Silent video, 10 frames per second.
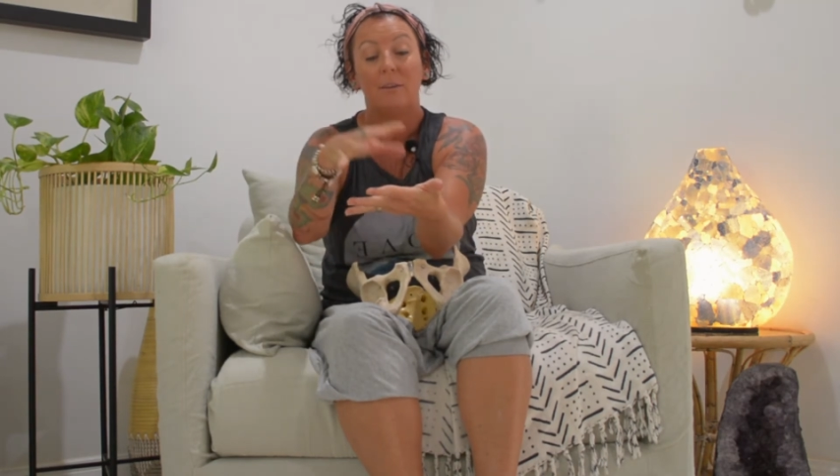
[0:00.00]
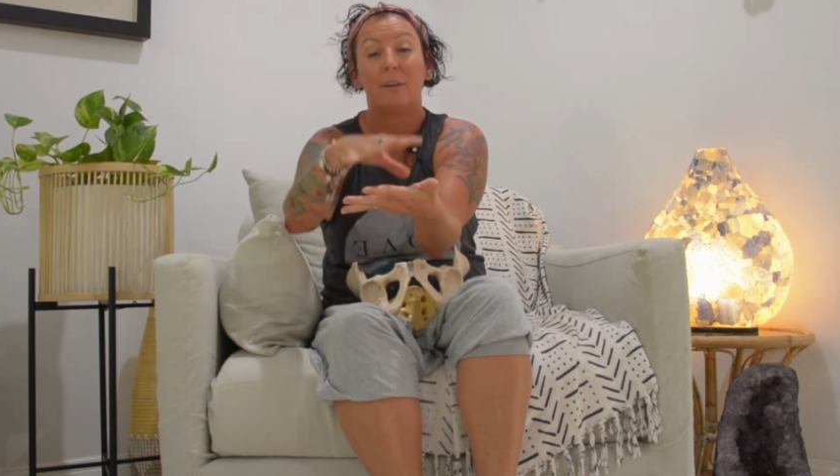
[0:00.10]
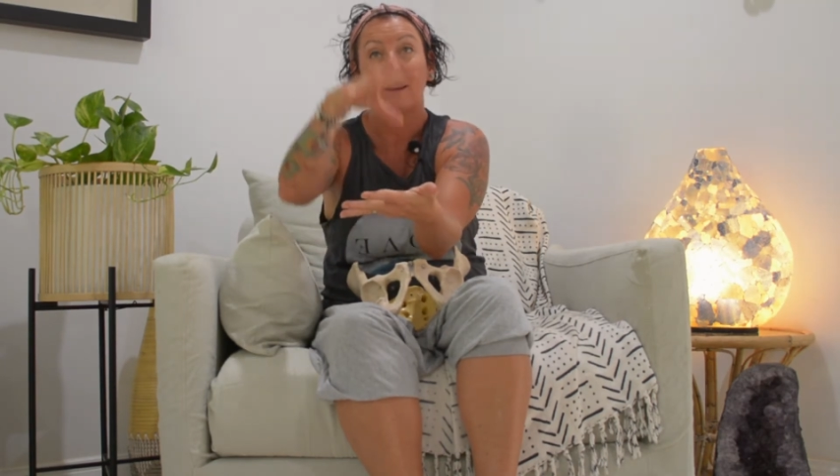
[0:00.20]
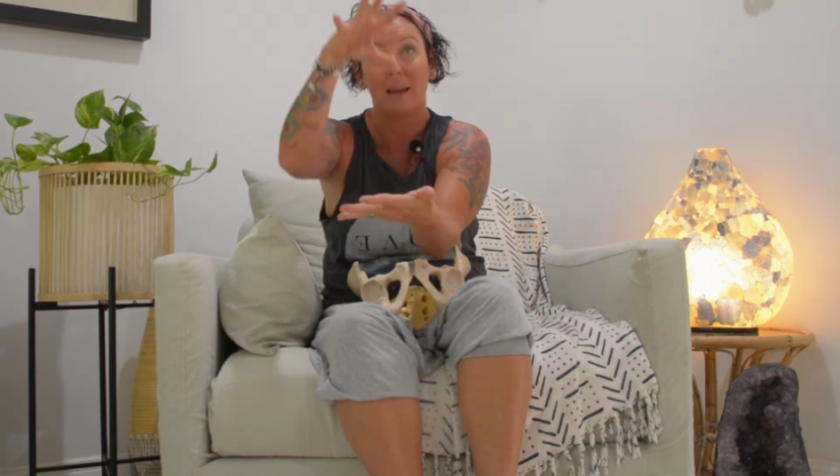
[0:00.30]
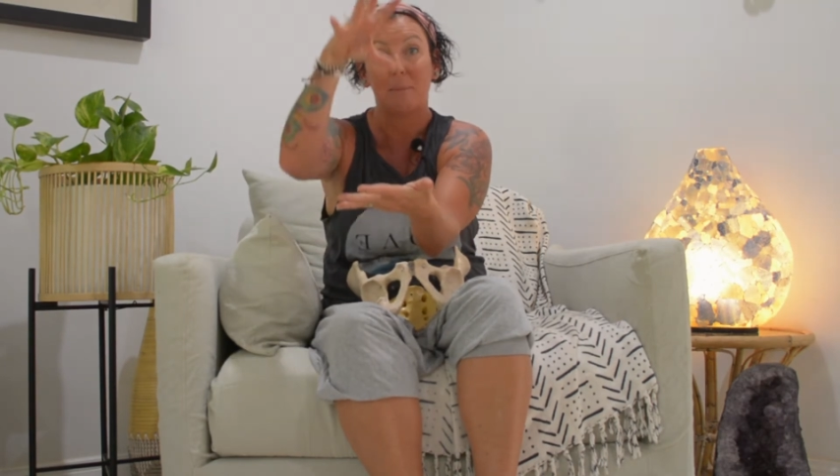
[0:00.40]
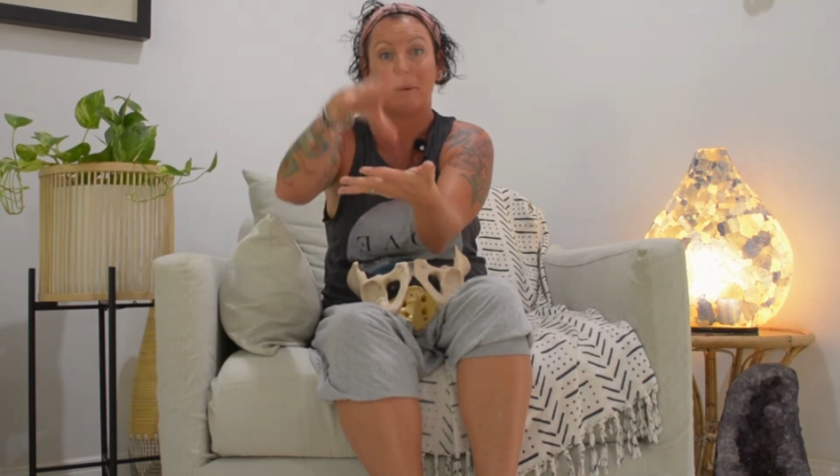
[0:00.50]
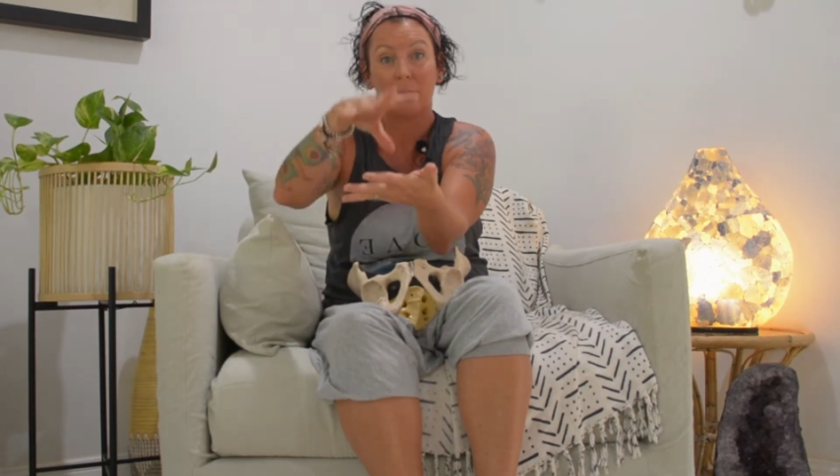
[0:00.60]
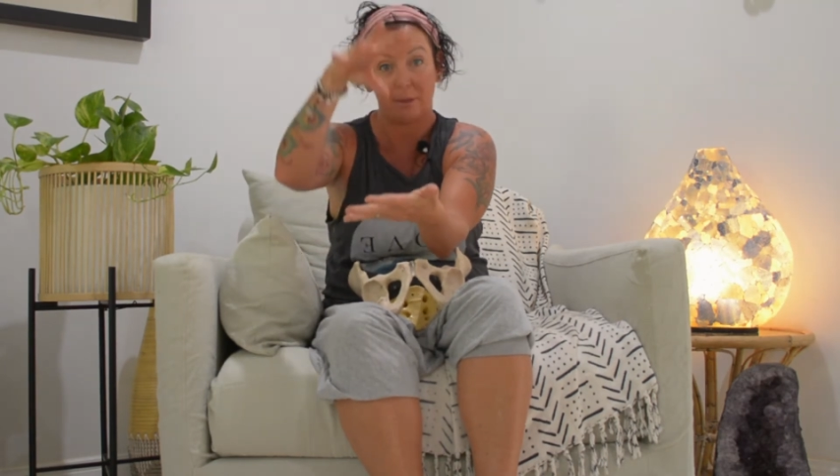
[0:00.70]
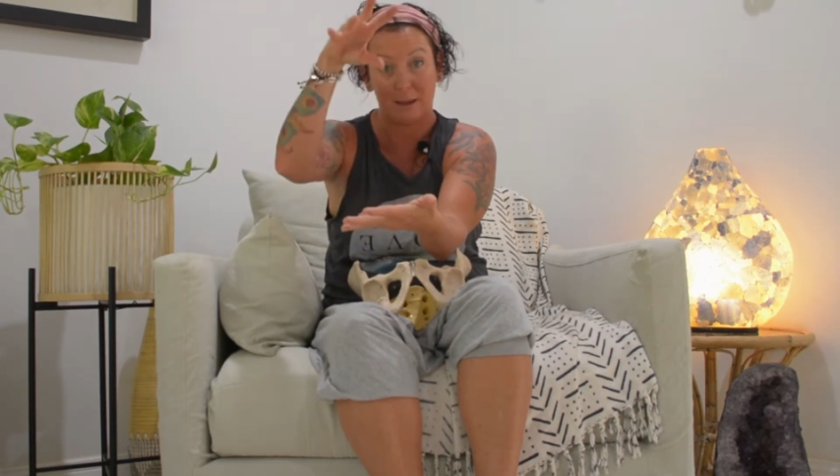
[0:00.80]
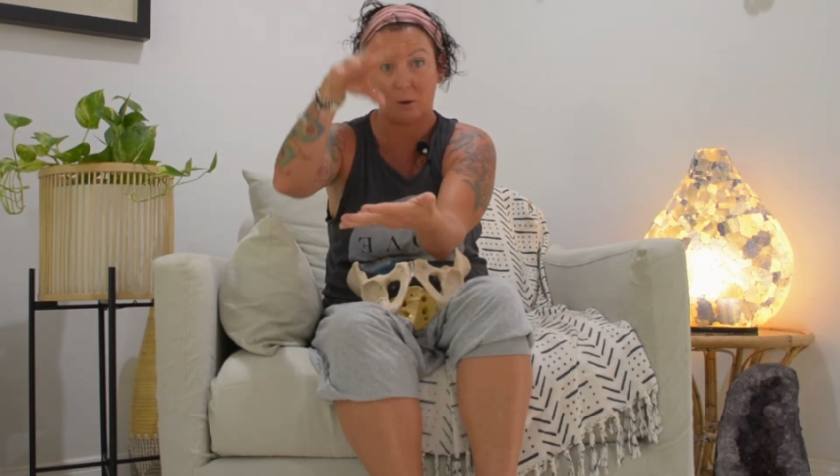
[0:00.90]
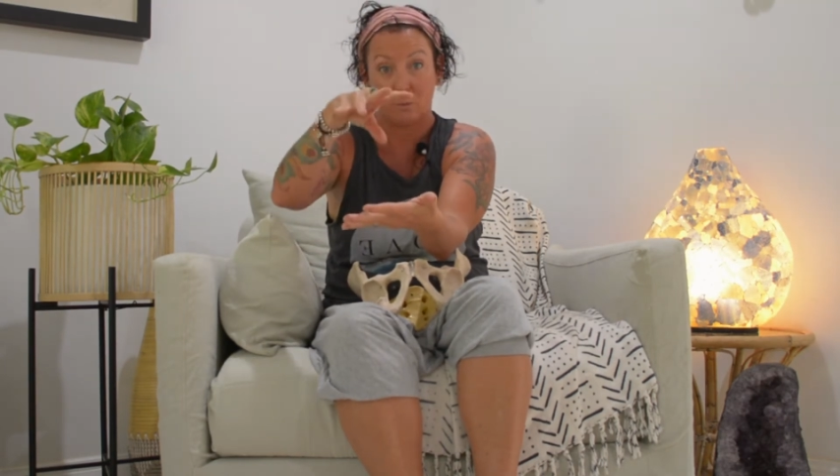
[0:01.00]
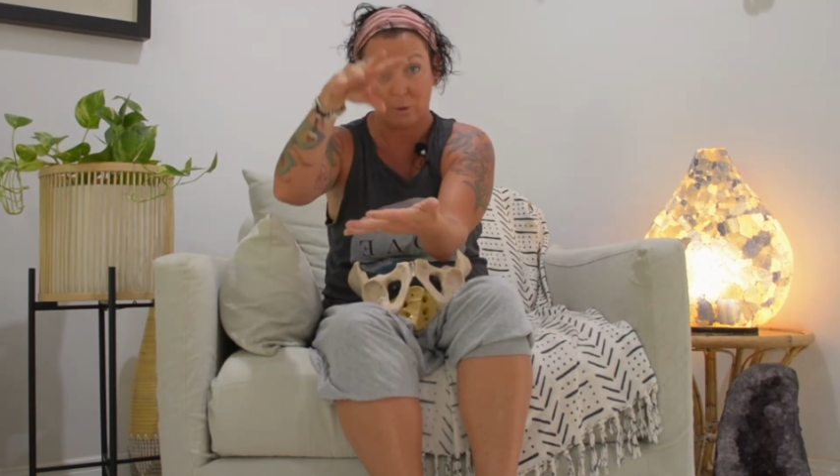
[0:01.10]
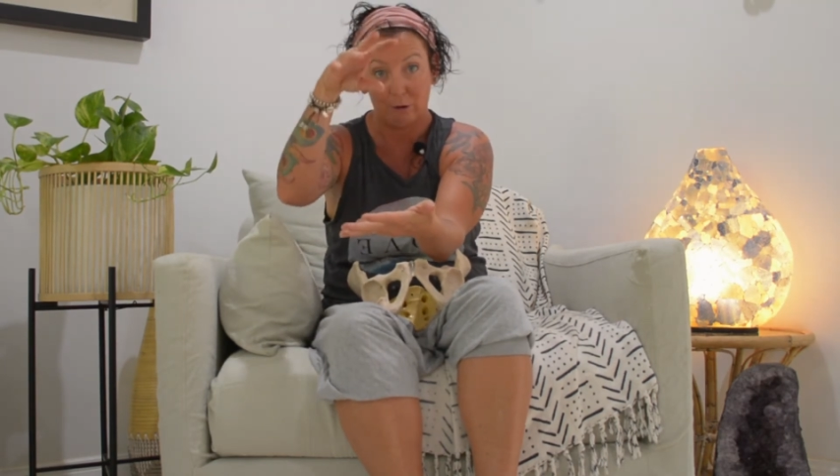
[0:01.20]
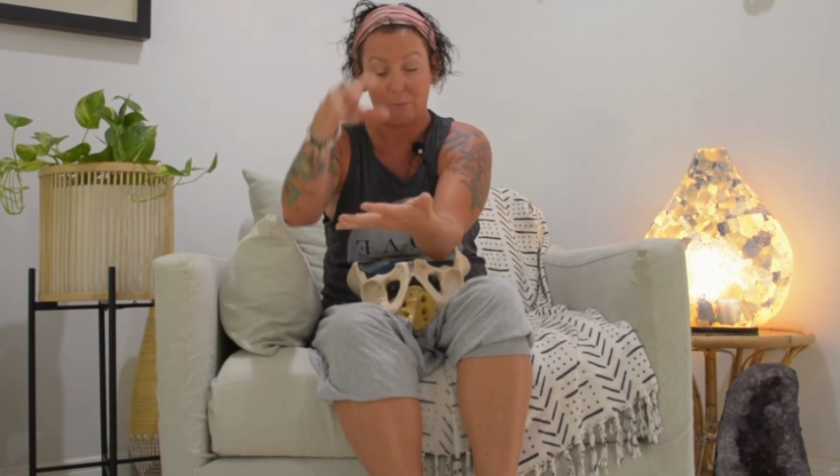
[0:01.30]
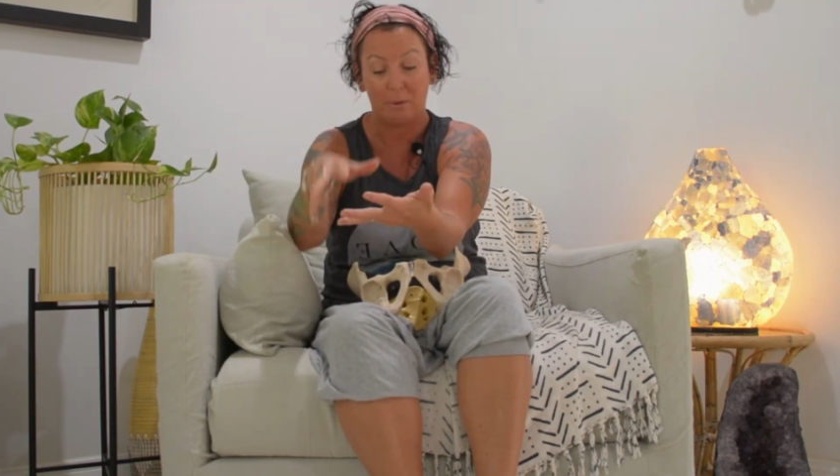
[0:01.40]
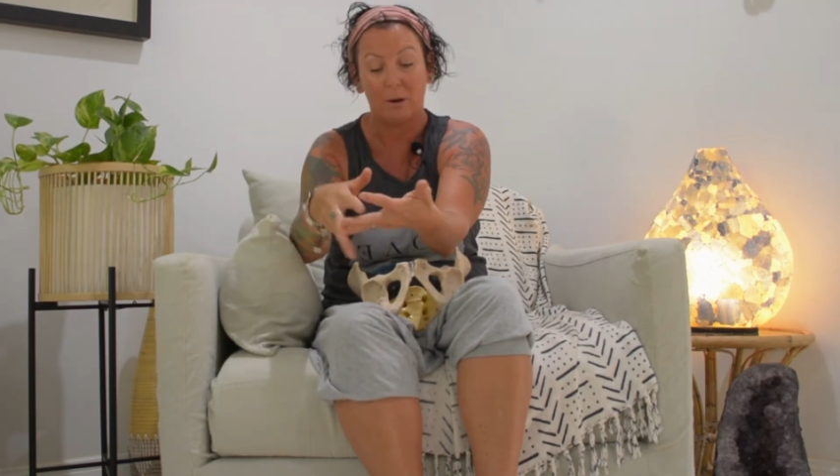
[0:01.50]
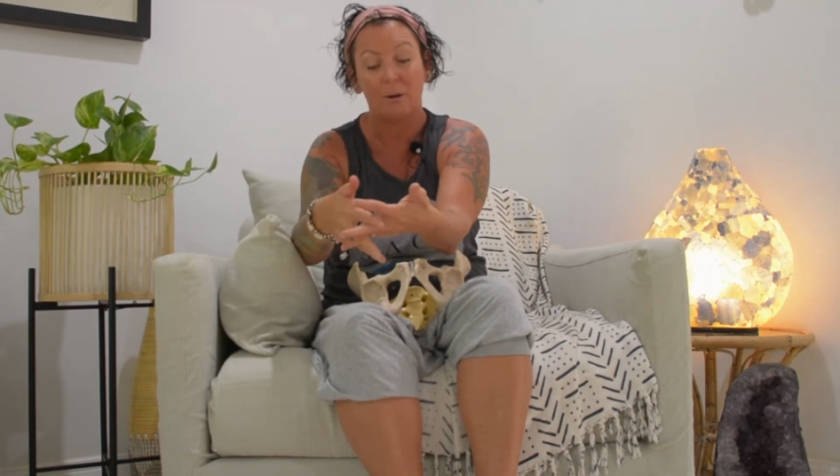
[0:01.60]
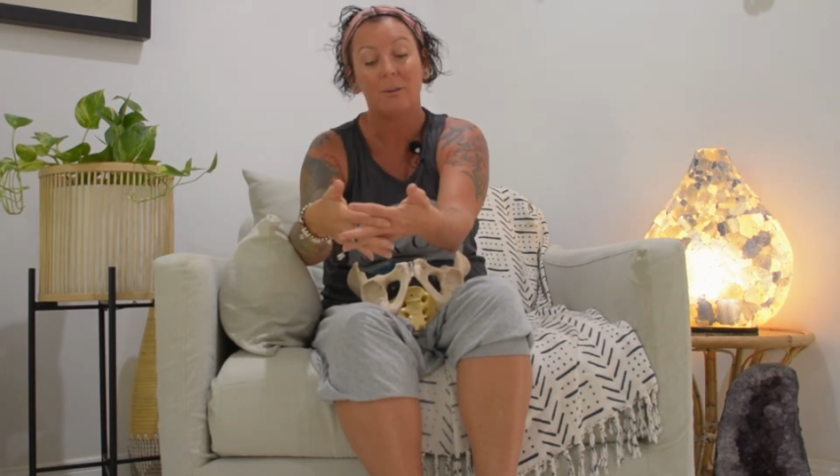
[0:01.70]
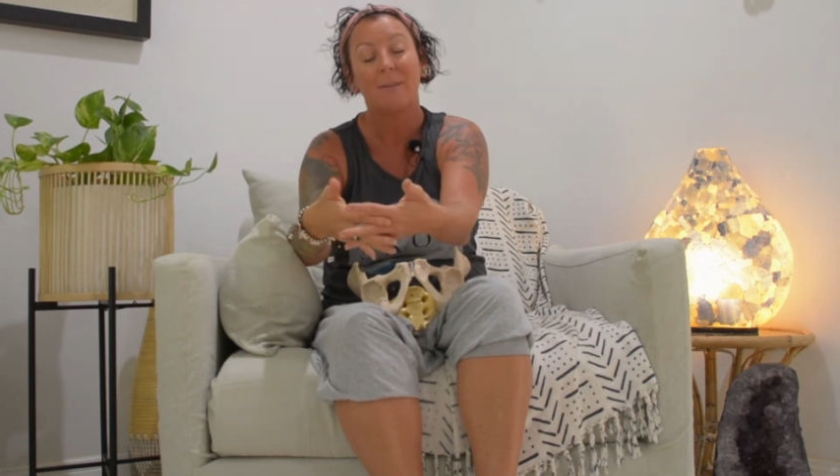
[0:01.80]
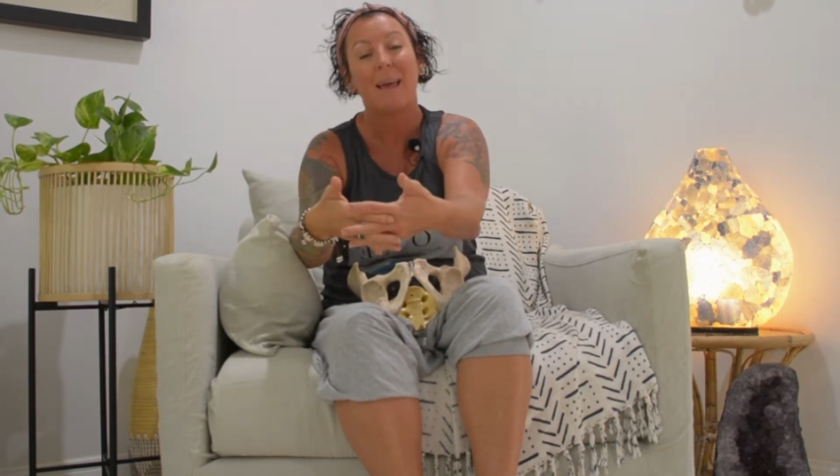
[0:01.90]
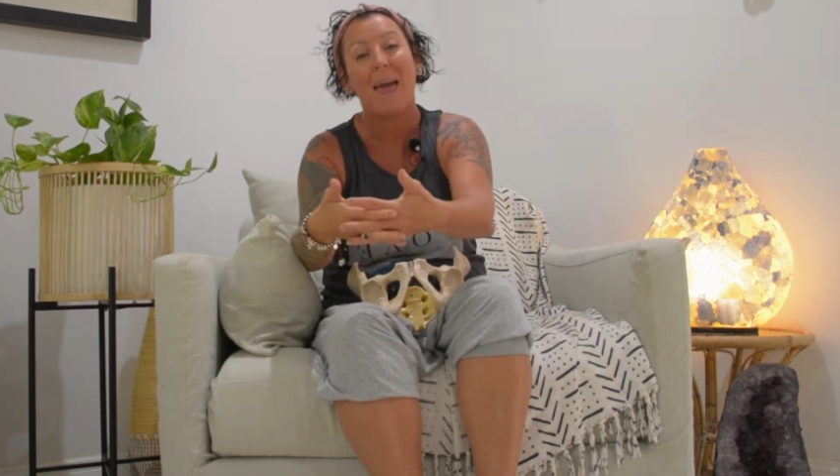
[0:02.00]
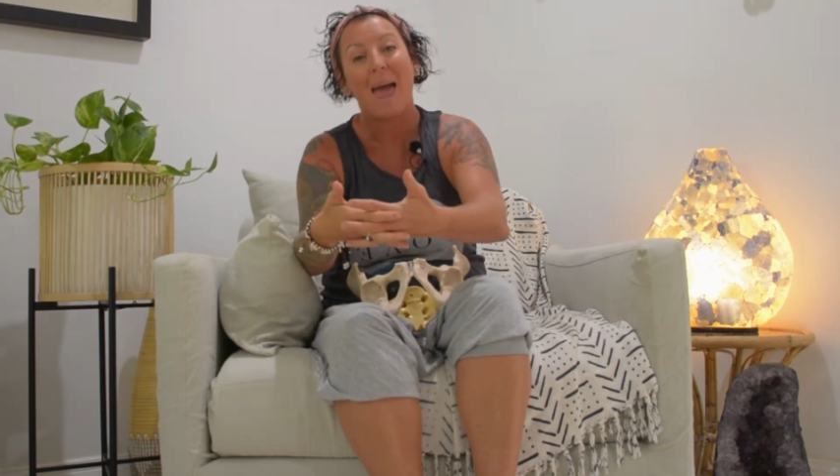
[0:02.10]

to keep everything where it belongs